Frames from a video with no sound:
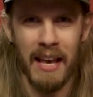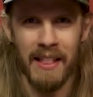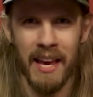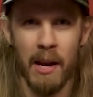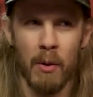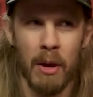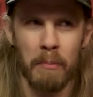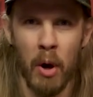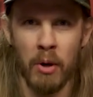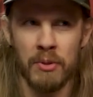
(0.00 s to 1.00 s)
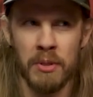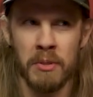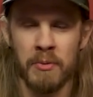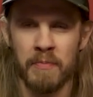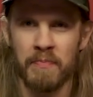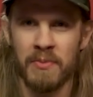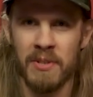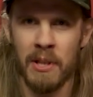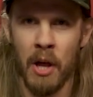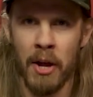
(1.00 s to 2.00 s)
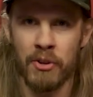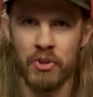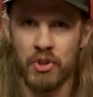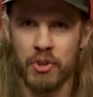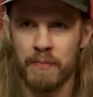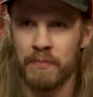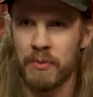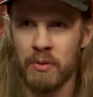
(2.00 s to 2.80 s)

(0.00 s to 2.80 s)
and they are a post-sludge,